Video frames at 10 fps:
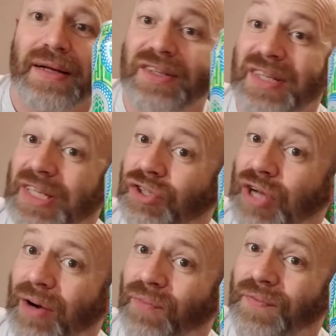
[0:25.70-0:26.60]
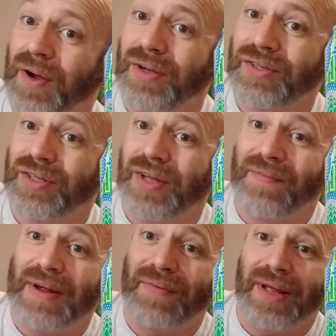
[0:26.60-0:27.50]
This is a channel first because
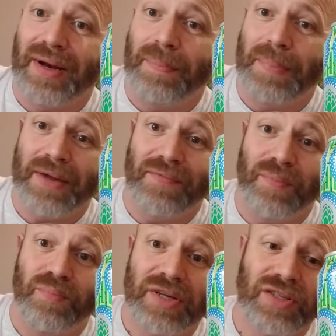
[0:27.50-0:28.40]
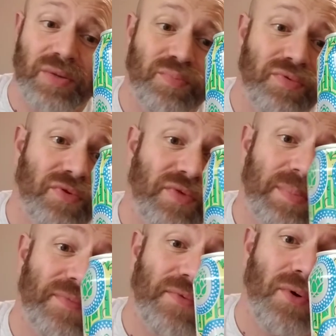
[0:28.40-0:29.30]
I've never done a beer from Brixton Brewery
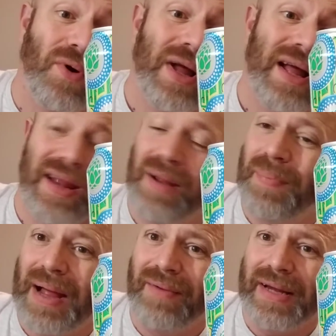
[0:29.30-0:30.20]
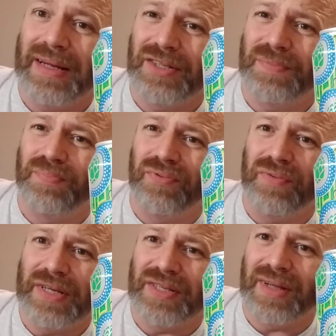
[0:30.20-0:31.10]
before. And apparently this
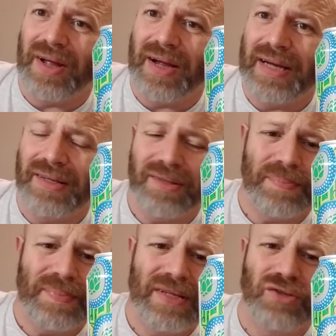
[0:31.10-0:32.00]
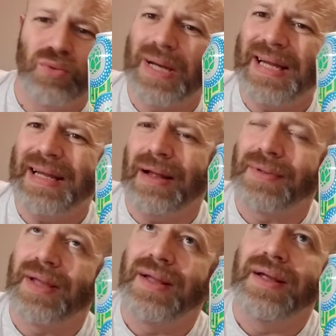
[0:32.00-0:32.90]
brewery started in
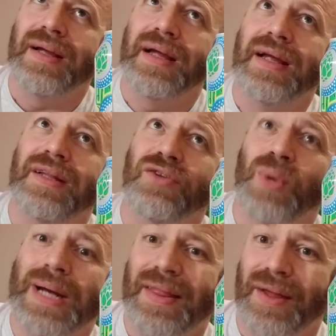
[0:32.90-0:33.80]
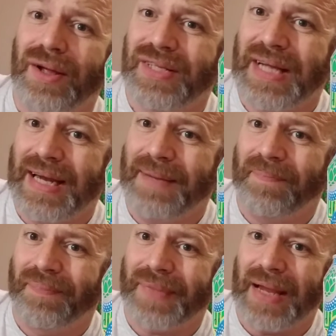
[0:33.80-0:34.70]
2013
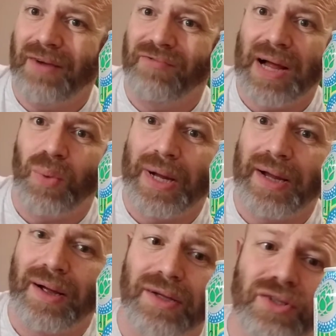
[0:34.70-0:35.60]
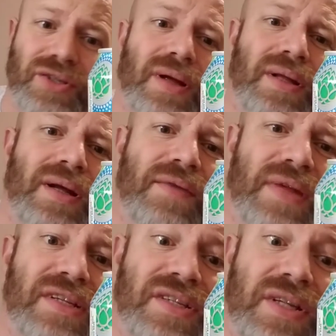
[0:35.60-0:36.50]
in a railway arch. I don't know if
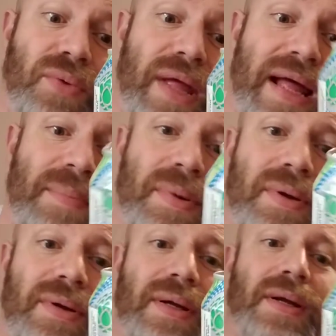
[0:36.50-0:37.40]
they're still there, but